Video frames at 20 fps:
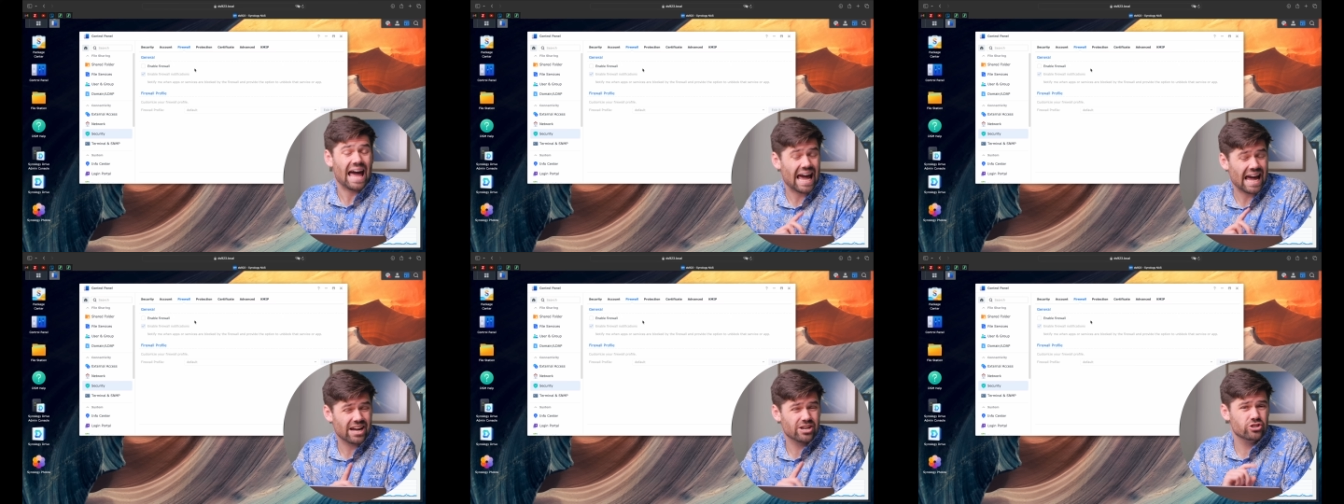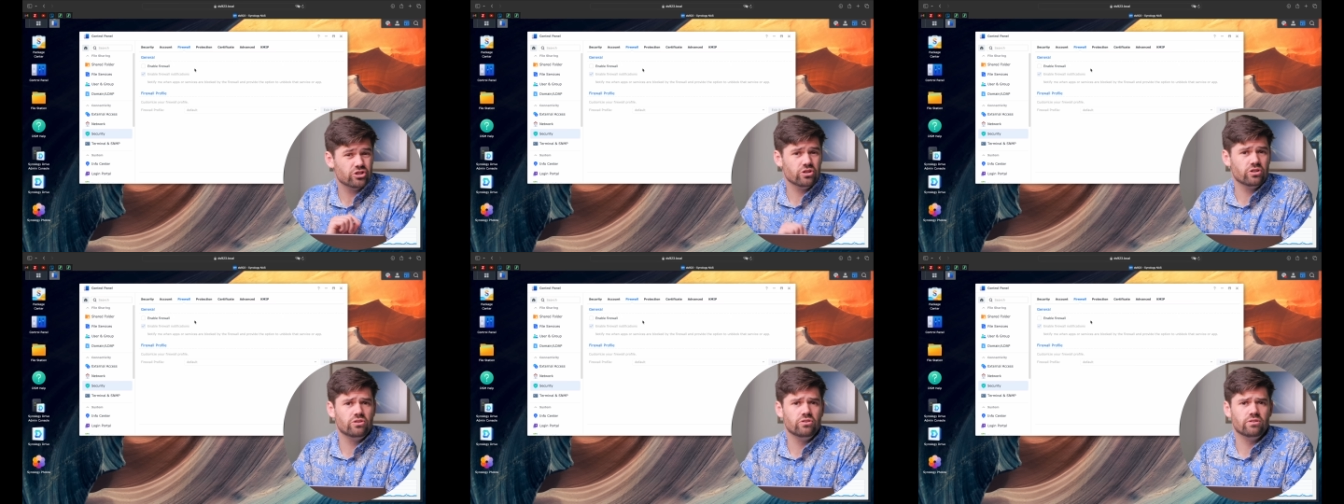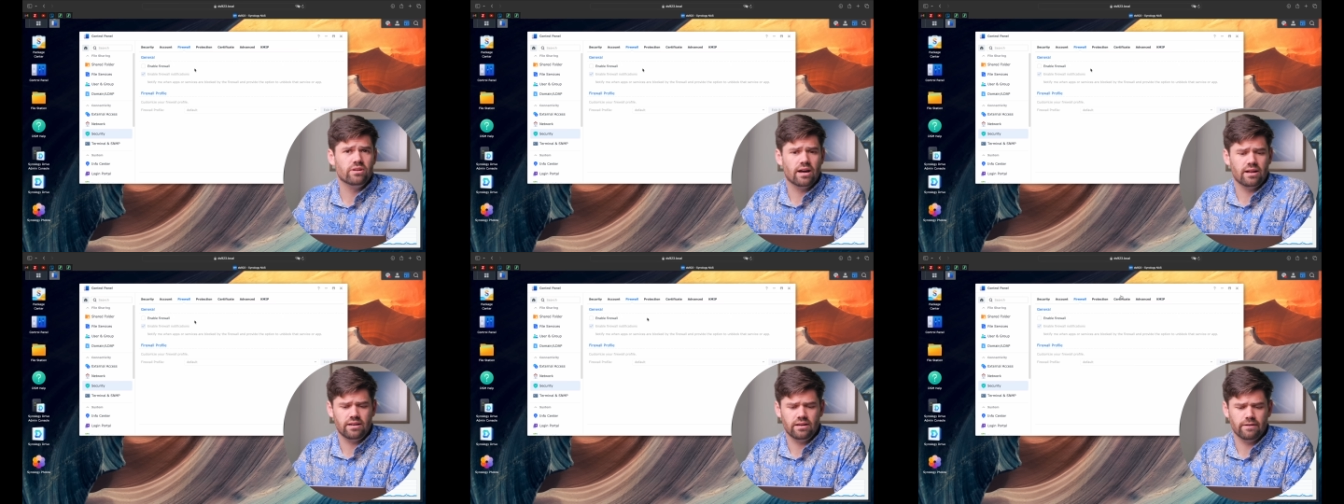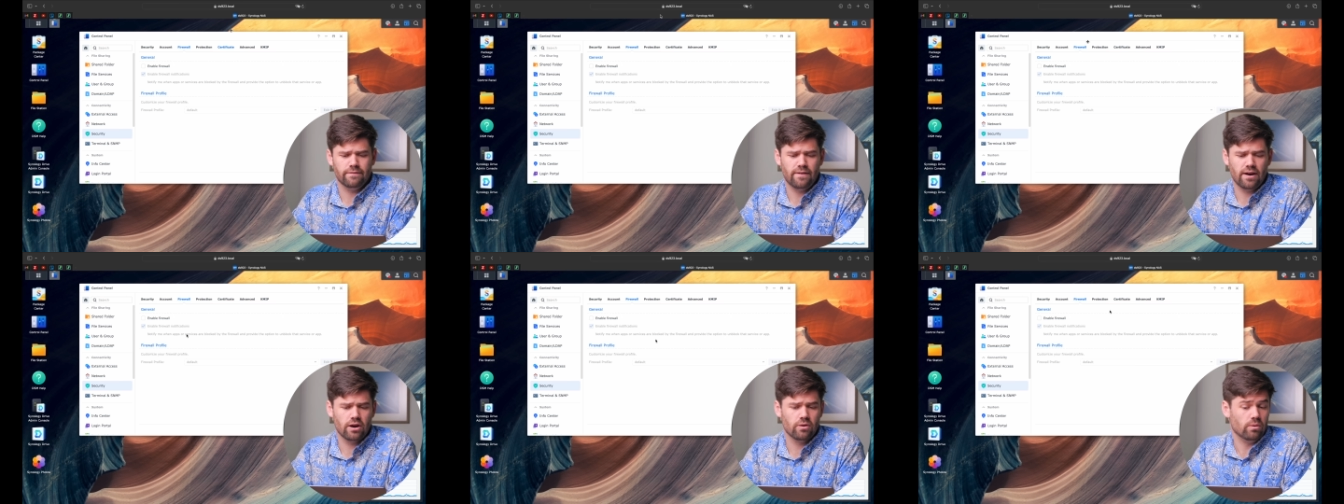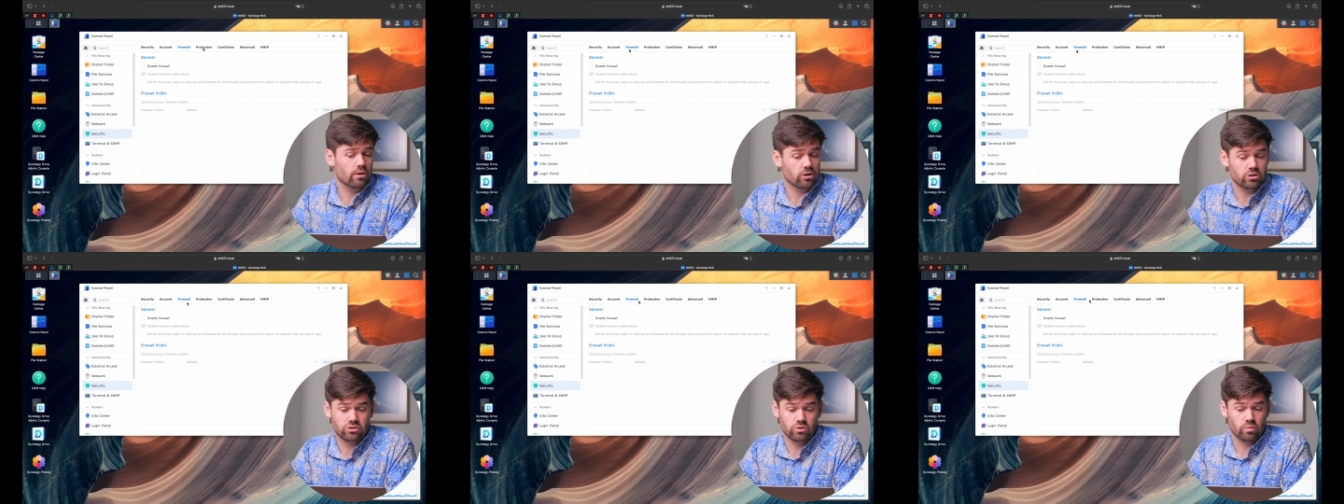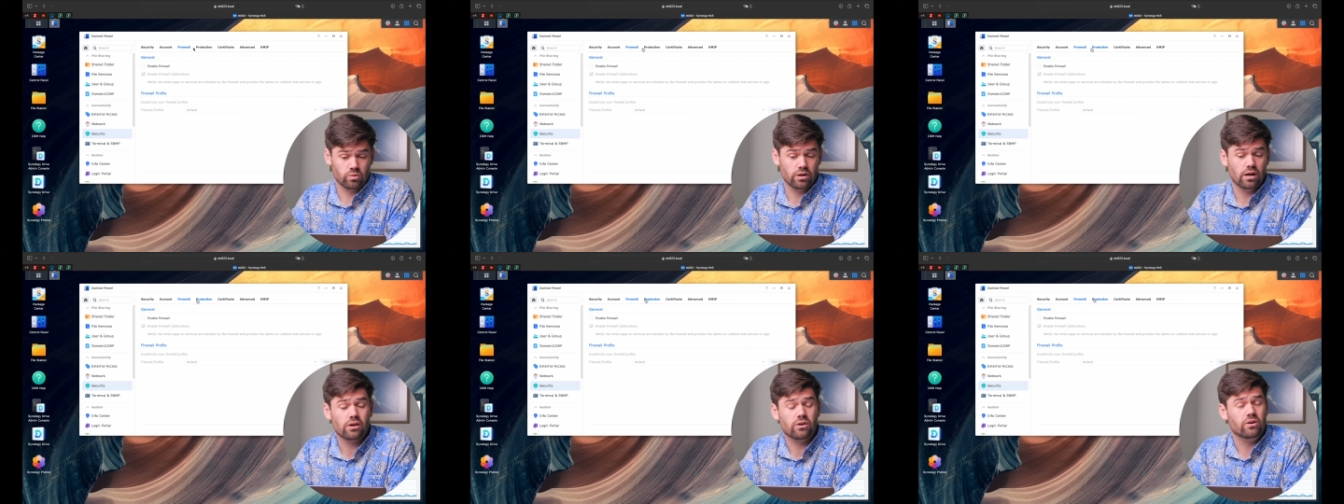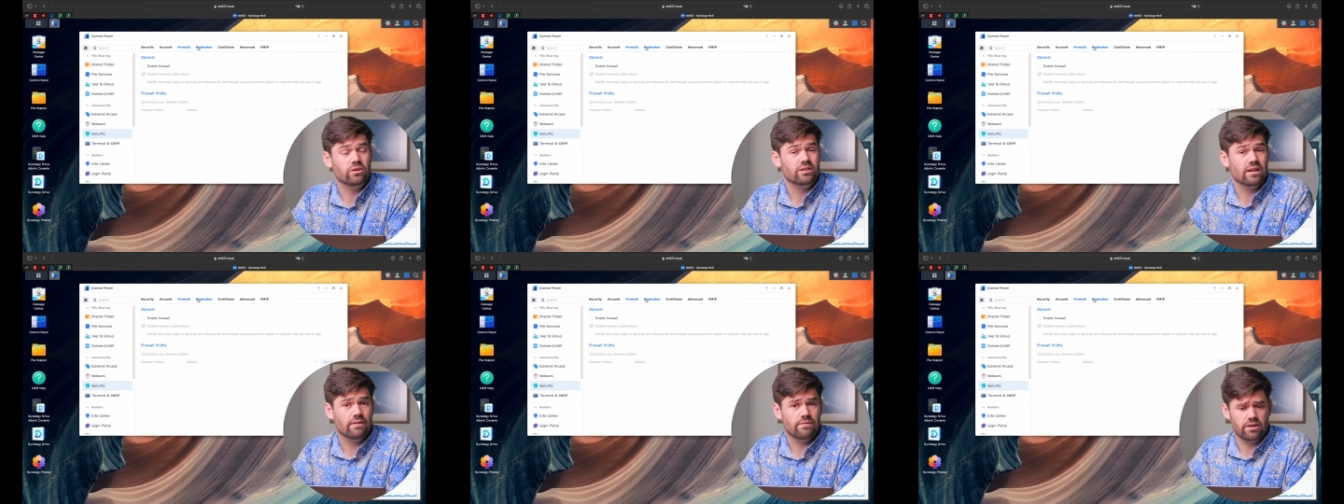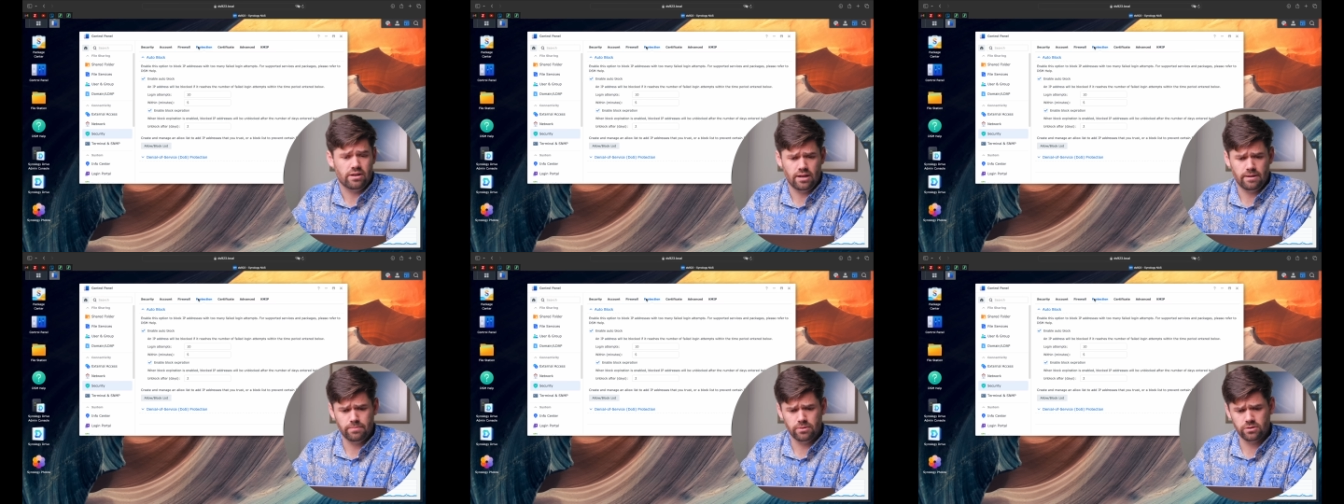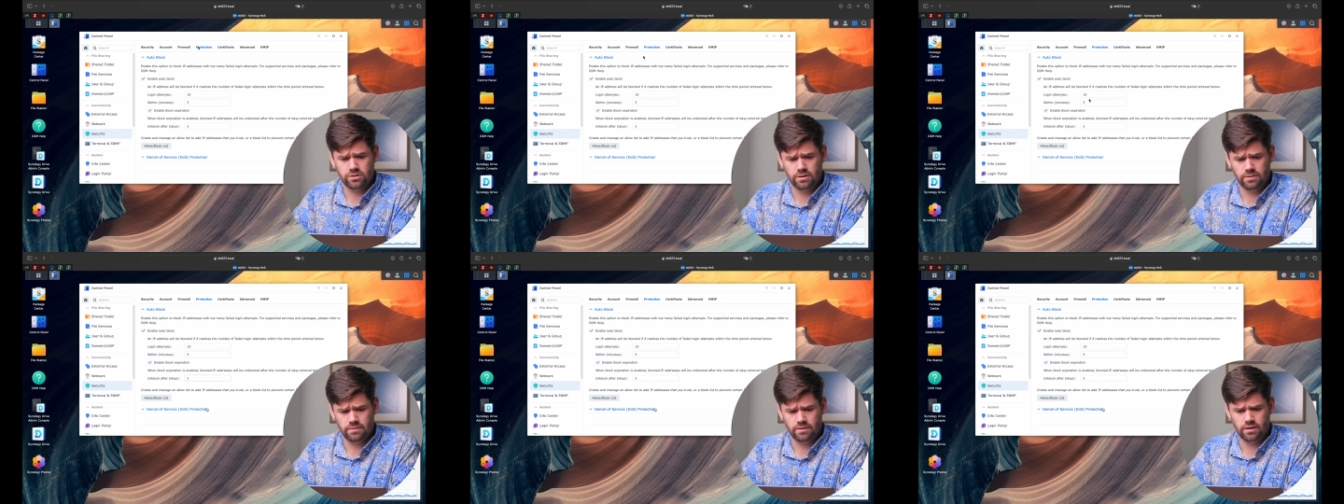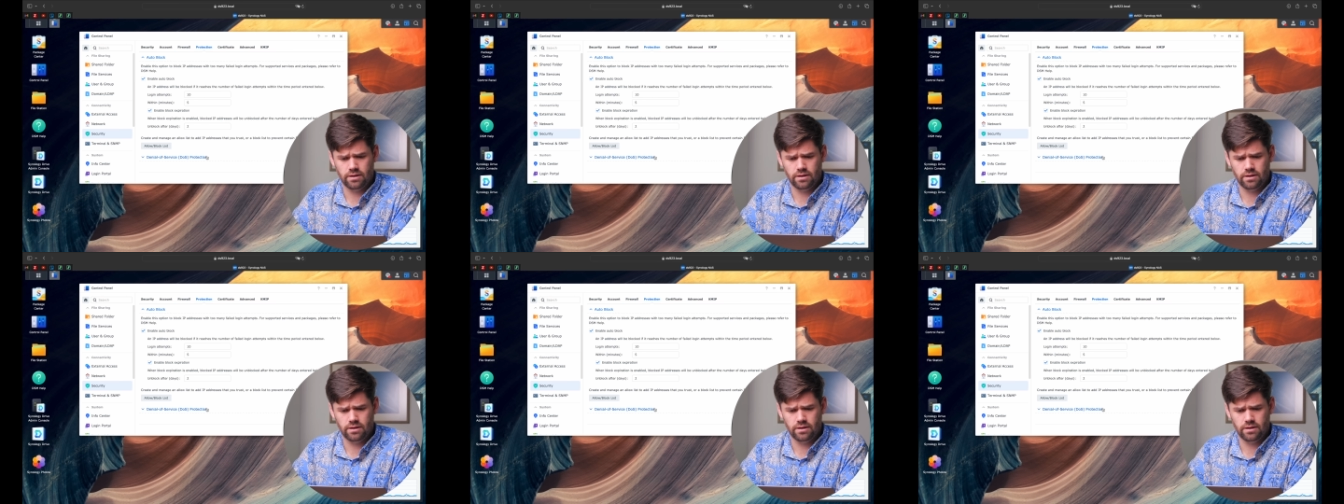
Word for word: actually do not need a firewall, so we're not going to have that enabled.